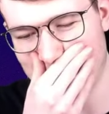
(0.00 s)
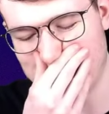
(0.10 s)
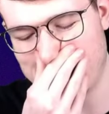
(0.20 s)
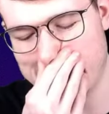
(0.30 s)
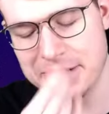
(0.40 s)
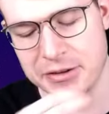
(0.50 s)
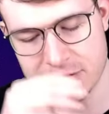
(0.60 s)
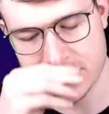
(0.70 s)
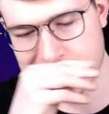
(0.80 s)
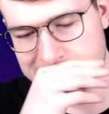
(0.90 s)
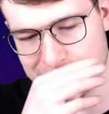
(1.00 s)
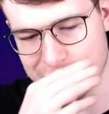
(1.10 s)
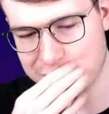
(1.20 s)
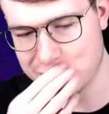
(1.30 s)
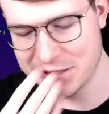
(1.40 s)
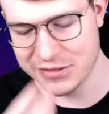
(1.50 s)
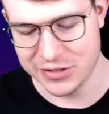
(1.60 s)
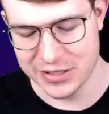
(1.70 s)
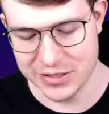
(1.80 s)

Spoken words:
Okay, interesting, interesting, interesting.